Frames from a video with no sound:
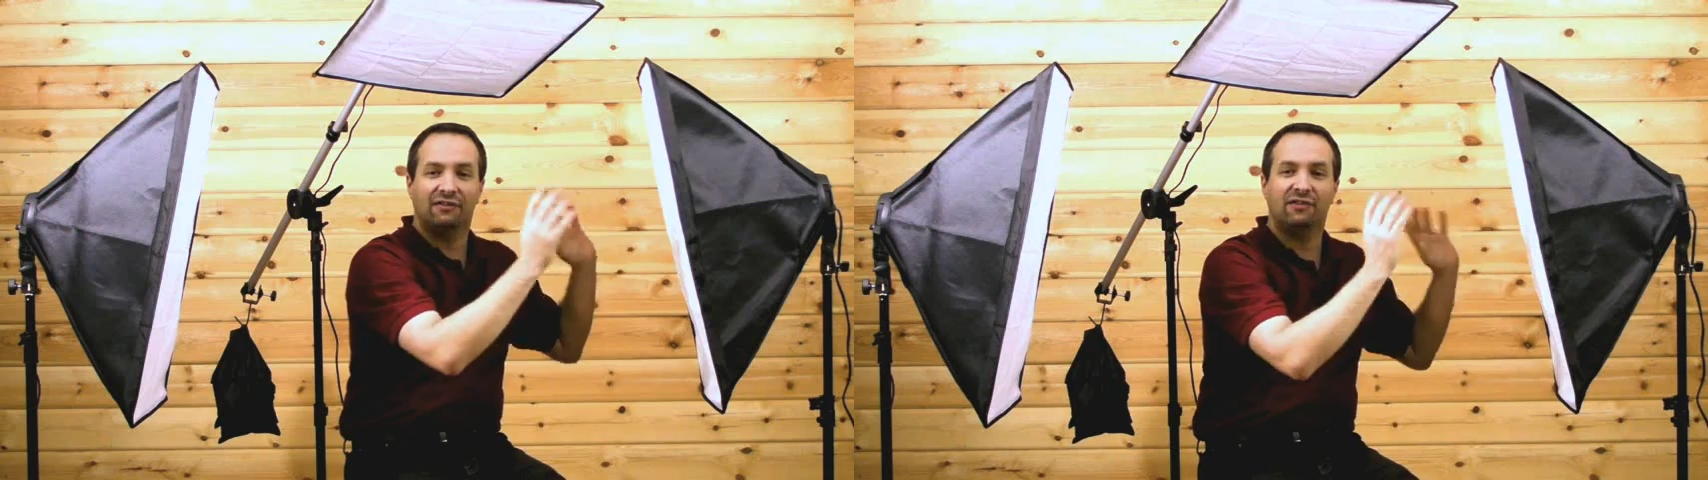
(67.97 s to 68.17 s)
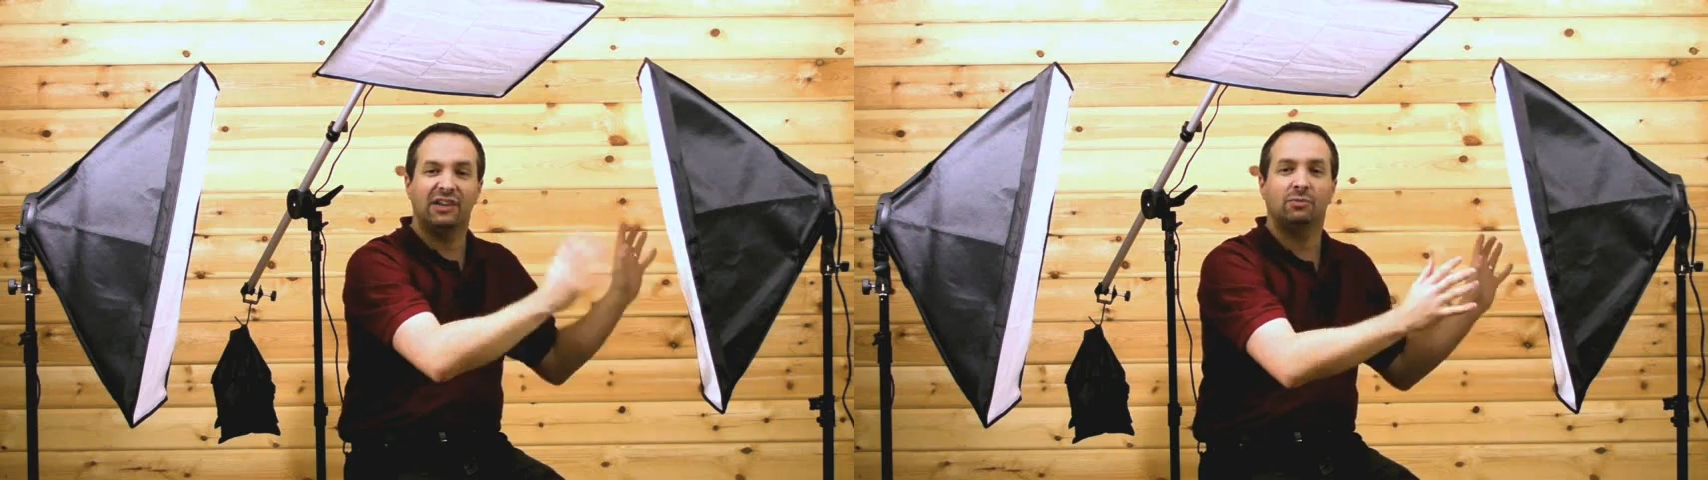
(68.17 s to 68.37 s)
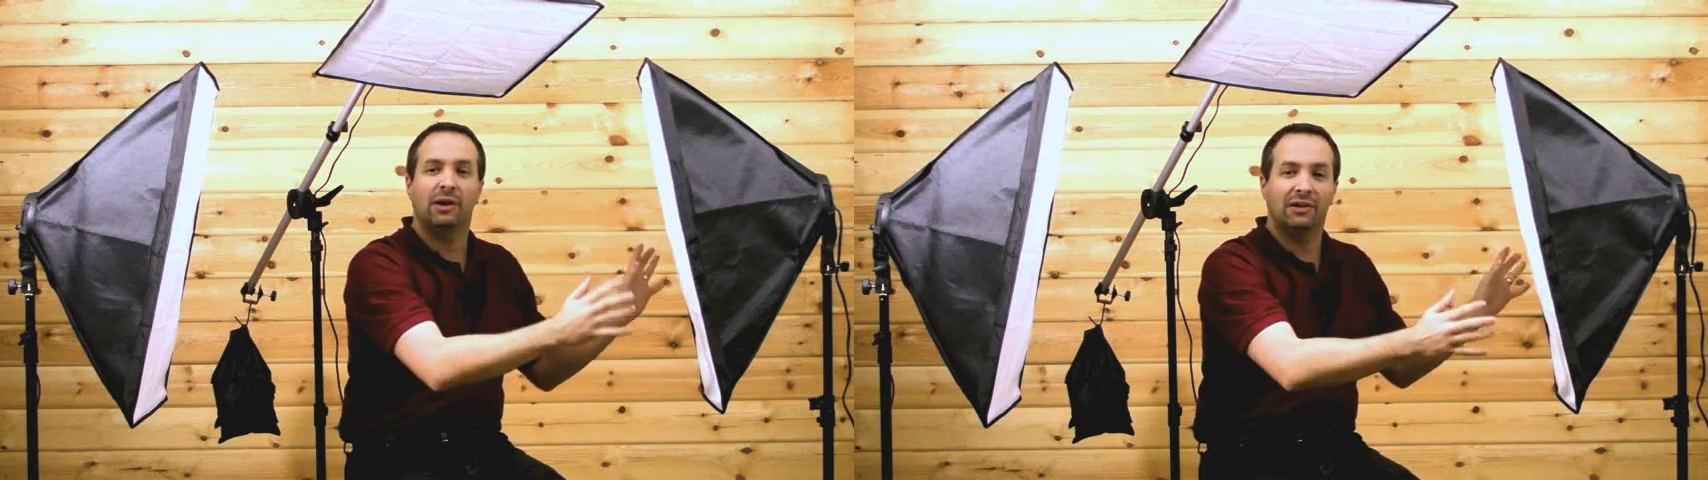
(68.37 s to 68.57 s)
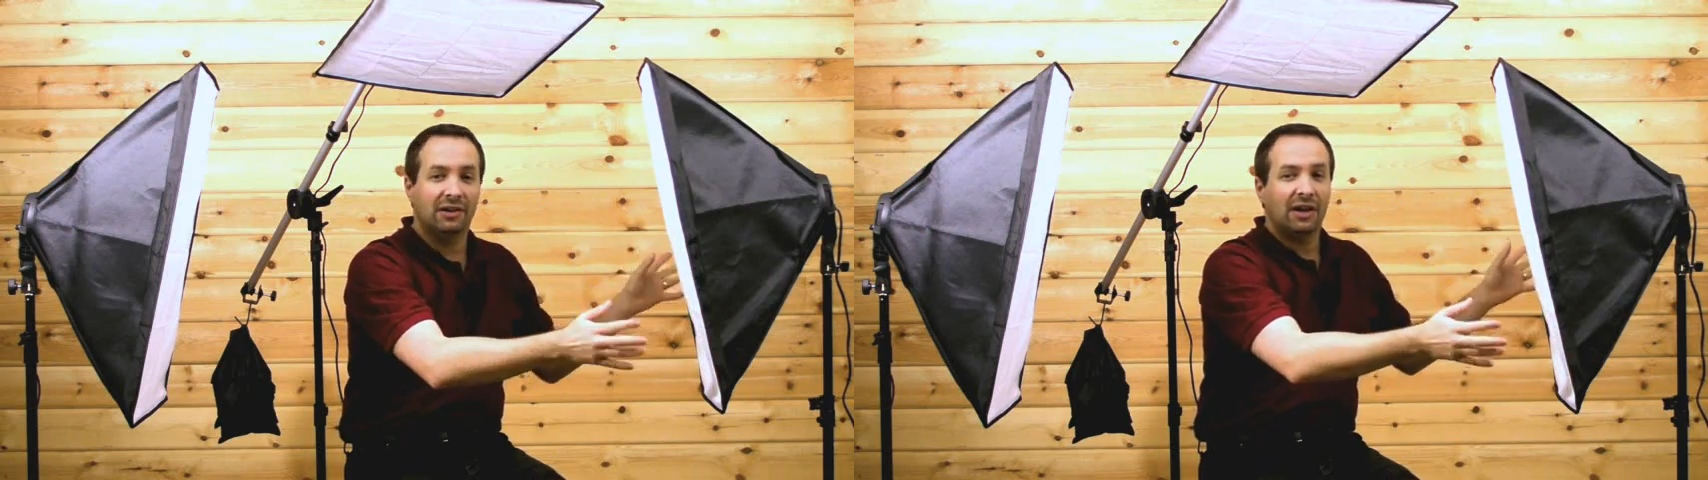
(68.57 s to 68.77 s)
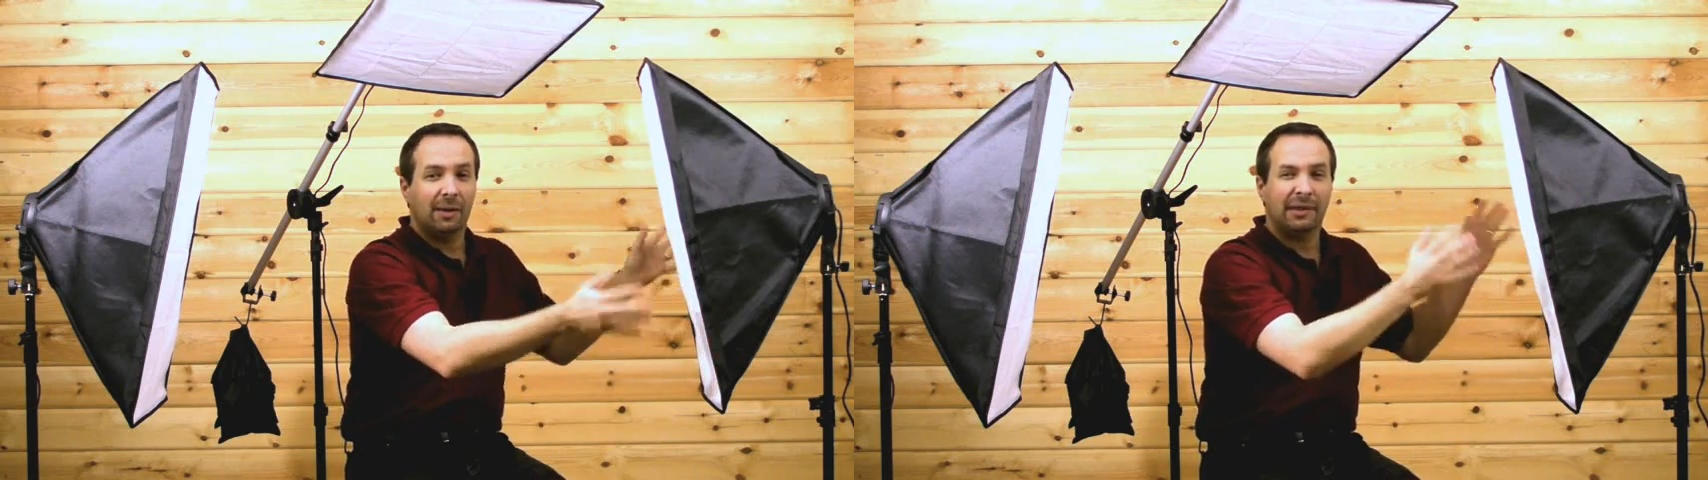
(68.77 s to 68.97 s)
And for this one,
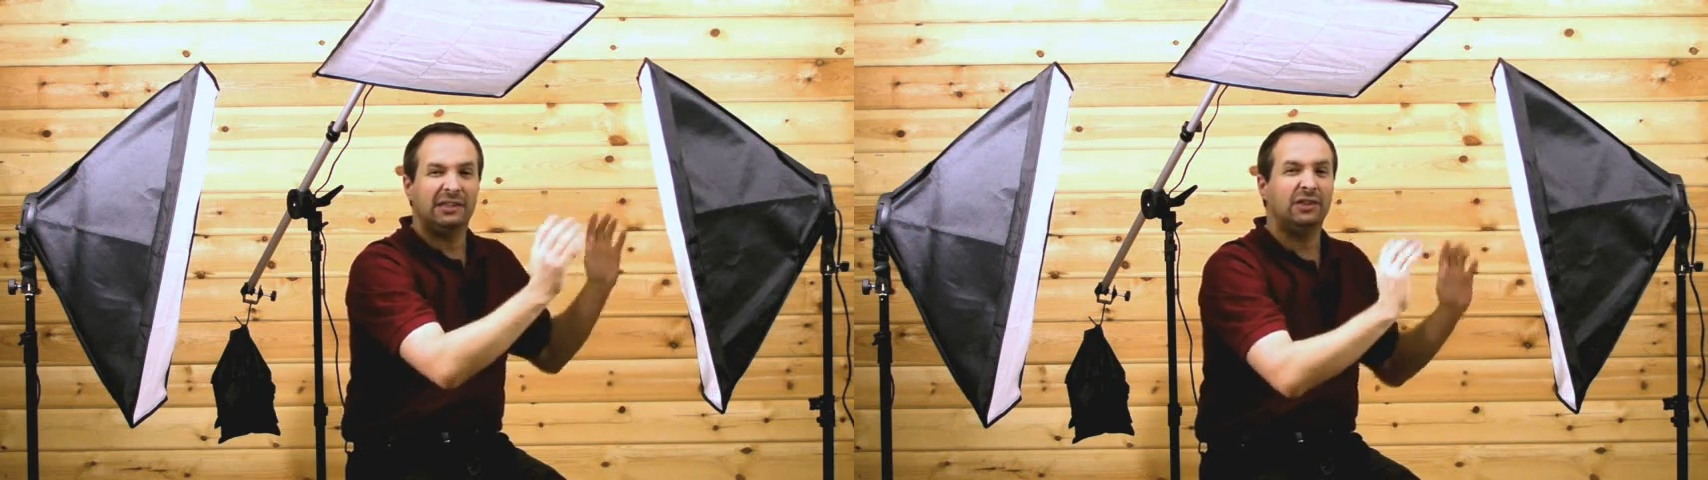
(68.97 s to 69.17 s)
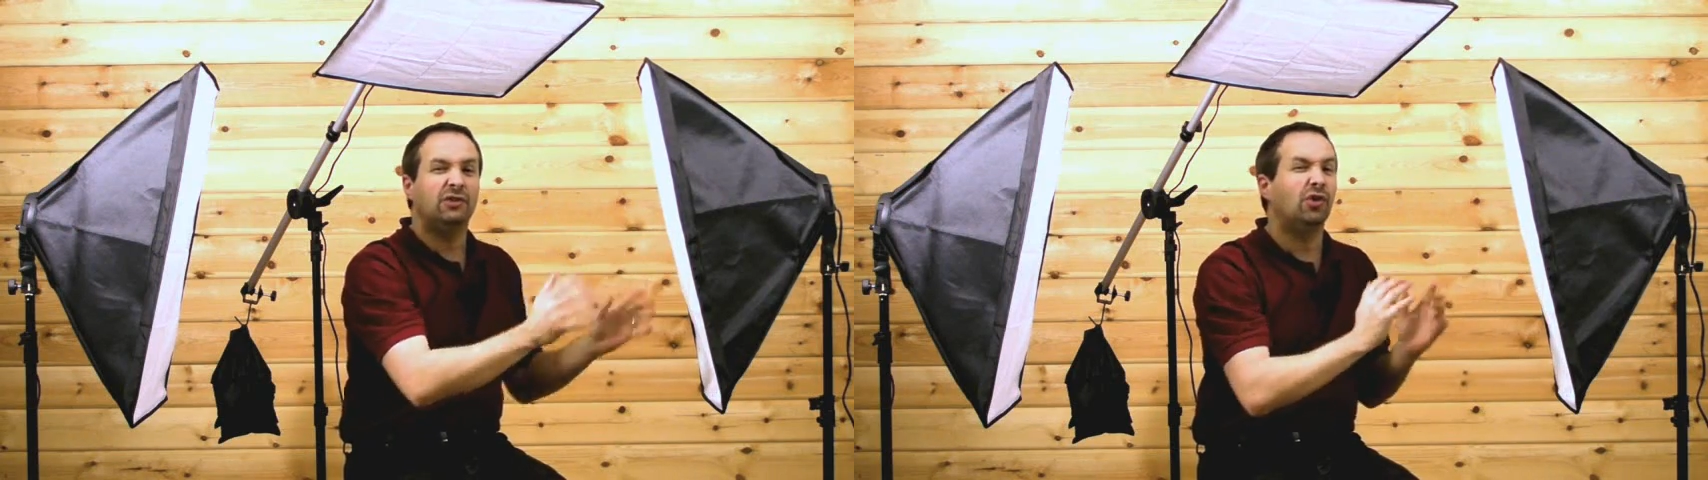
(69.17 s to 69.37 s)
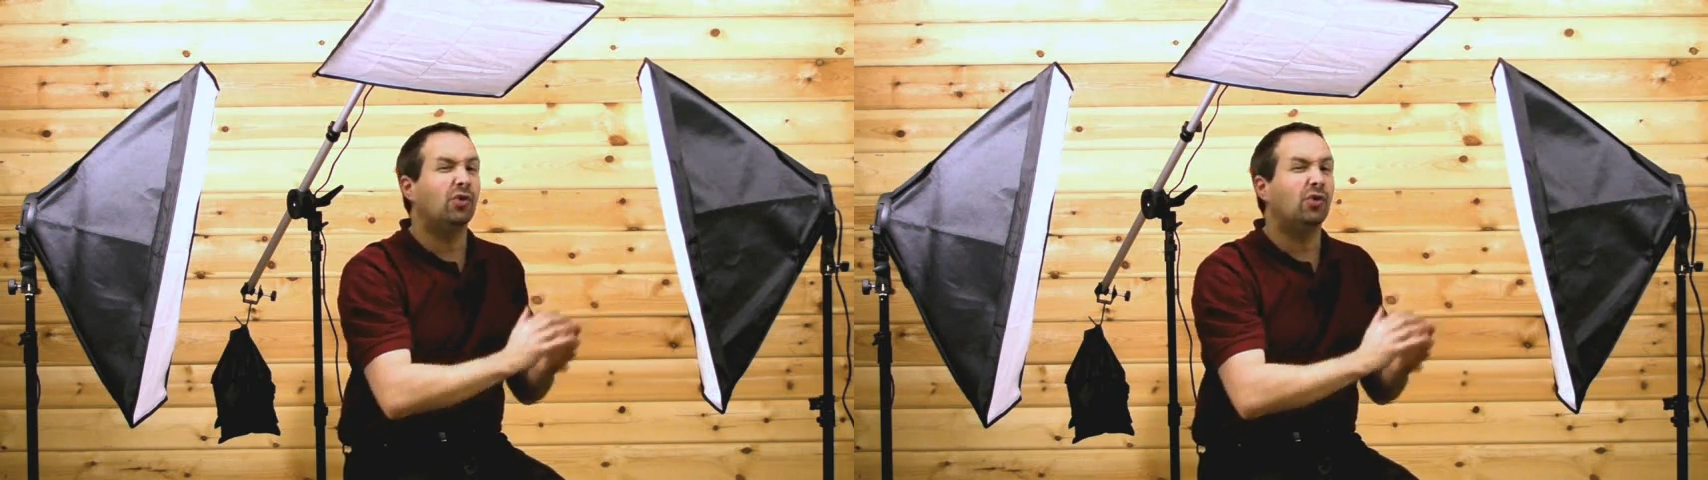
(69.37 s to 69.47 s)
I'm going to use